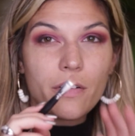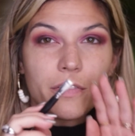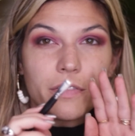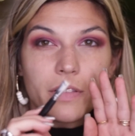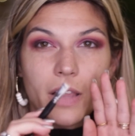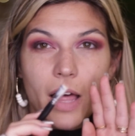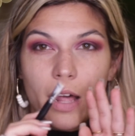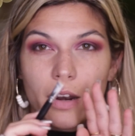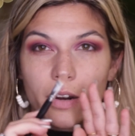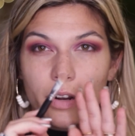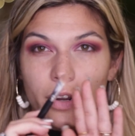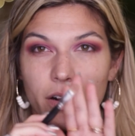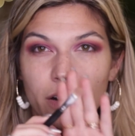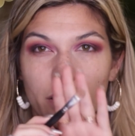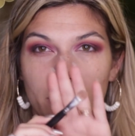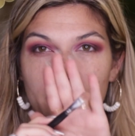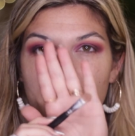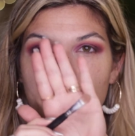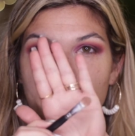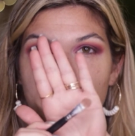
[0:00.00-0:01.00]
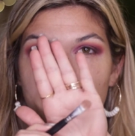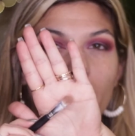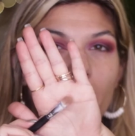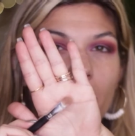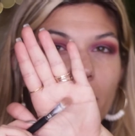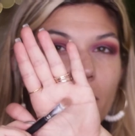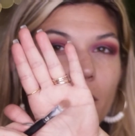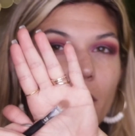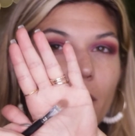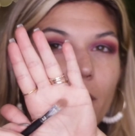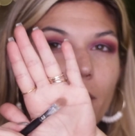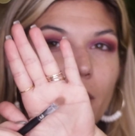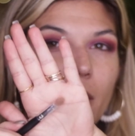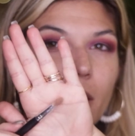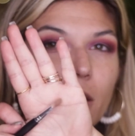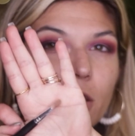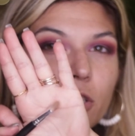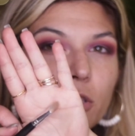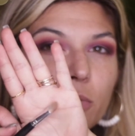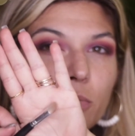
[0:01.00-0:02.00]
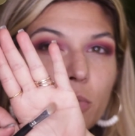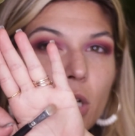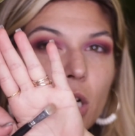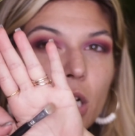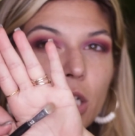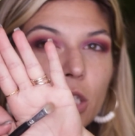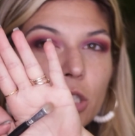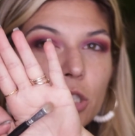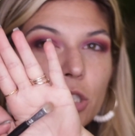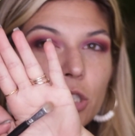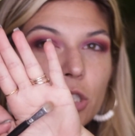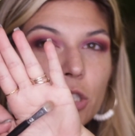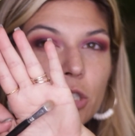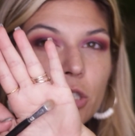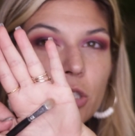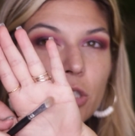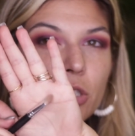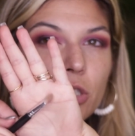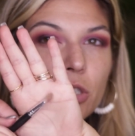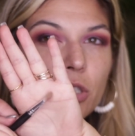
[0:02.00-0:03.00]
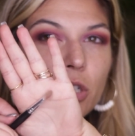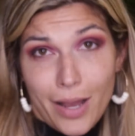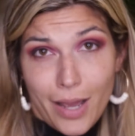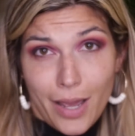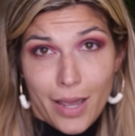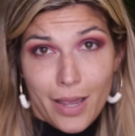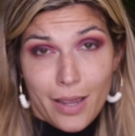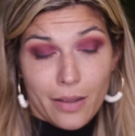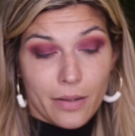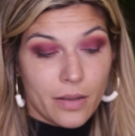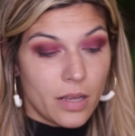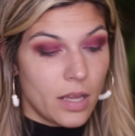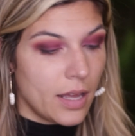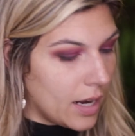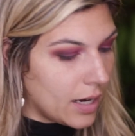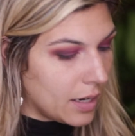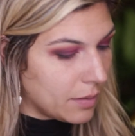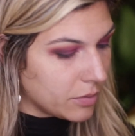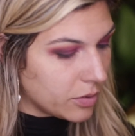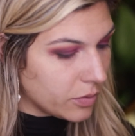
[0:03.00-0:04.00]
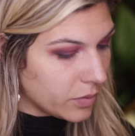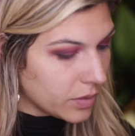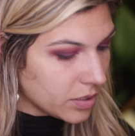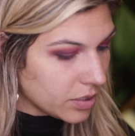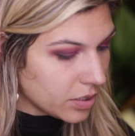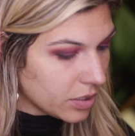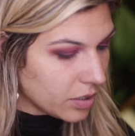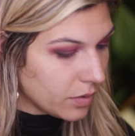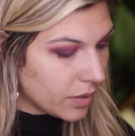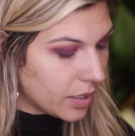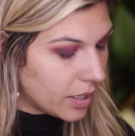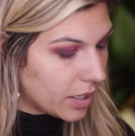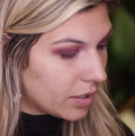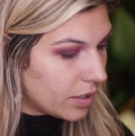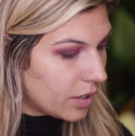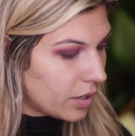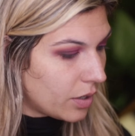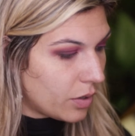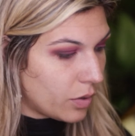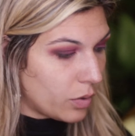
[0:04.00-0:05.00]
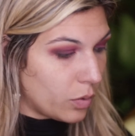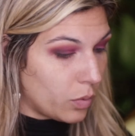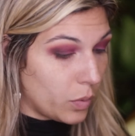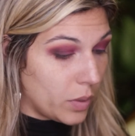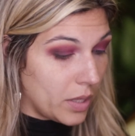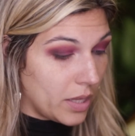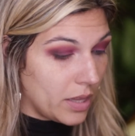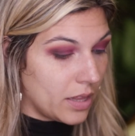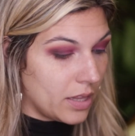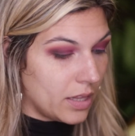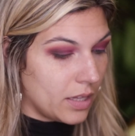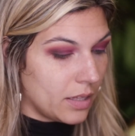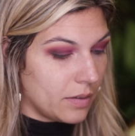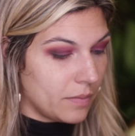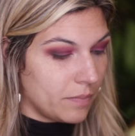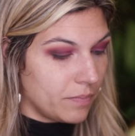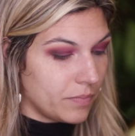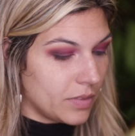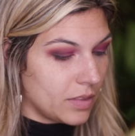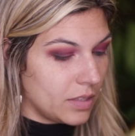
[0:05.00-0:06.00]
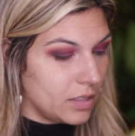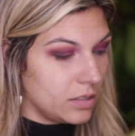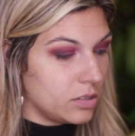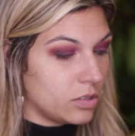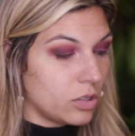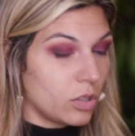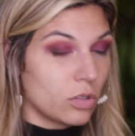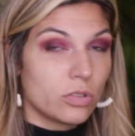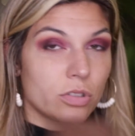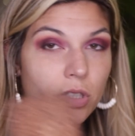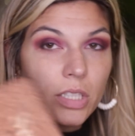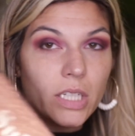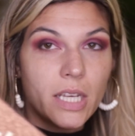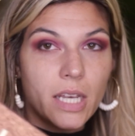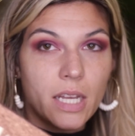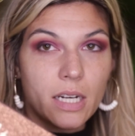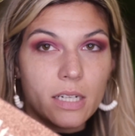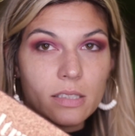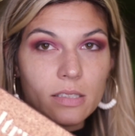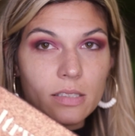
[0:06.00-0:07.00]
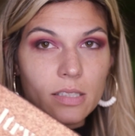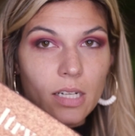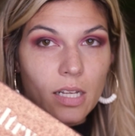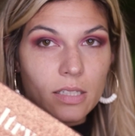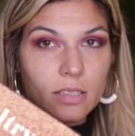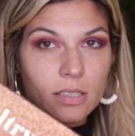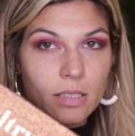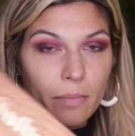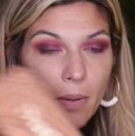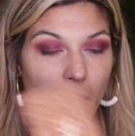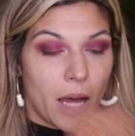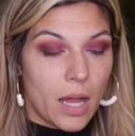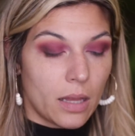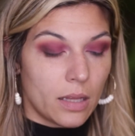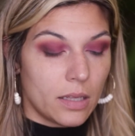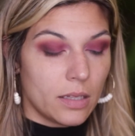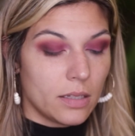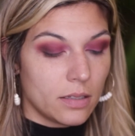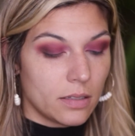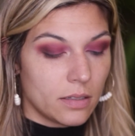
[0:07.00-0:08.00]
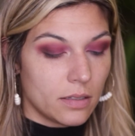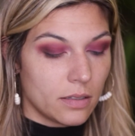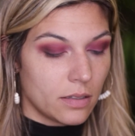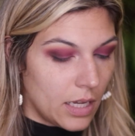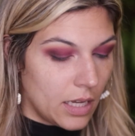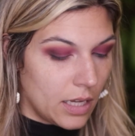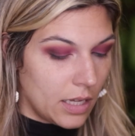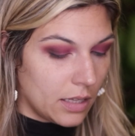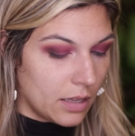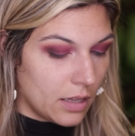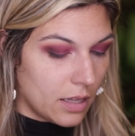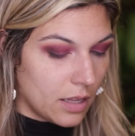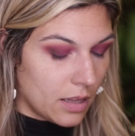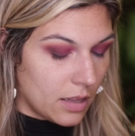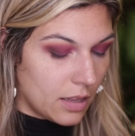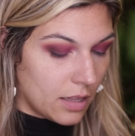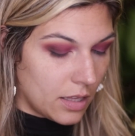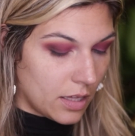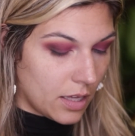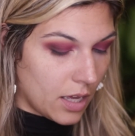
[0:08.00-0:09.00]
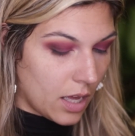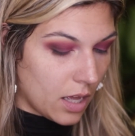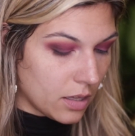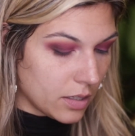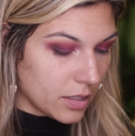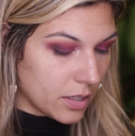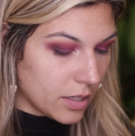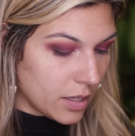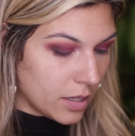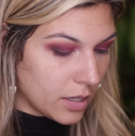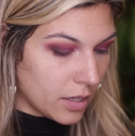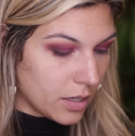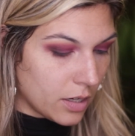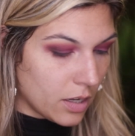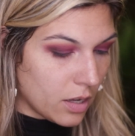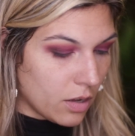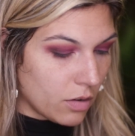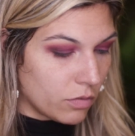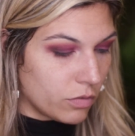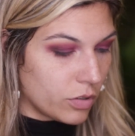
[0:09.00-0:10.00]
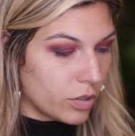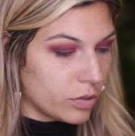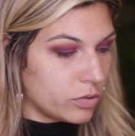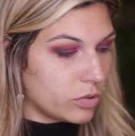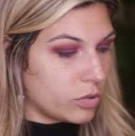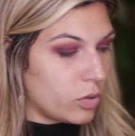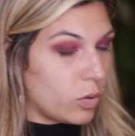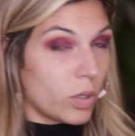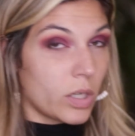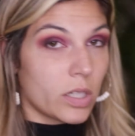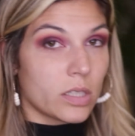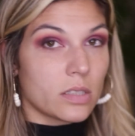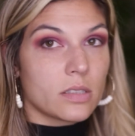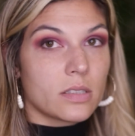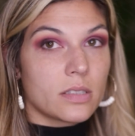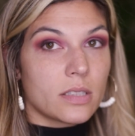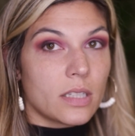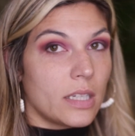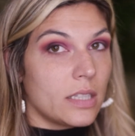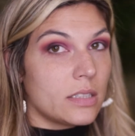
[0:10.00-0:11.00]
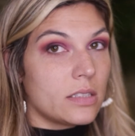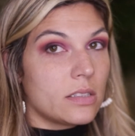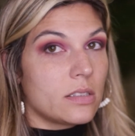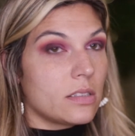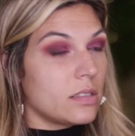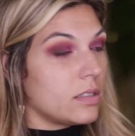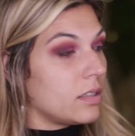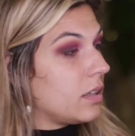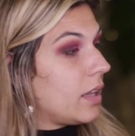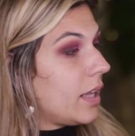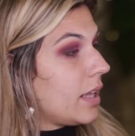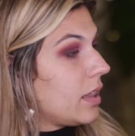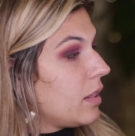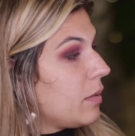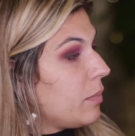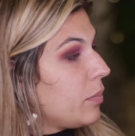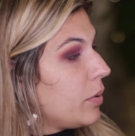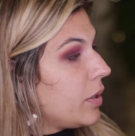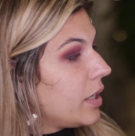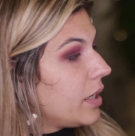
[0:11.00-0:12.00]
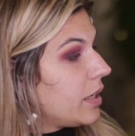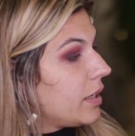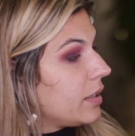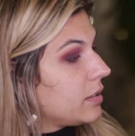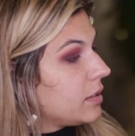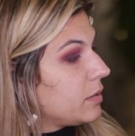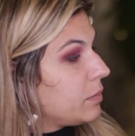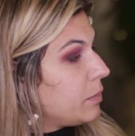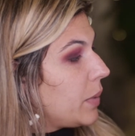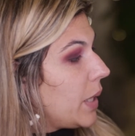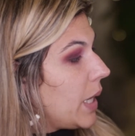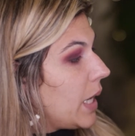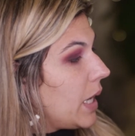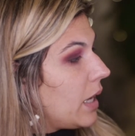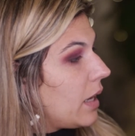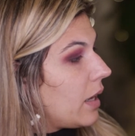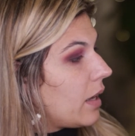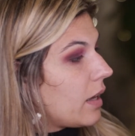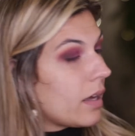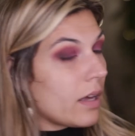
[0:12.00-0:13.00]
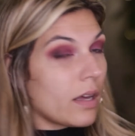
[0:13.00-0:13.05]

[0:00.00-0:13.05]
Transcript: flatter but fluffy-ish brush. Okay, and I'm going to go in with a Sultry Anastasia palette in the color Rose Quartz. It's like the prettiest pink,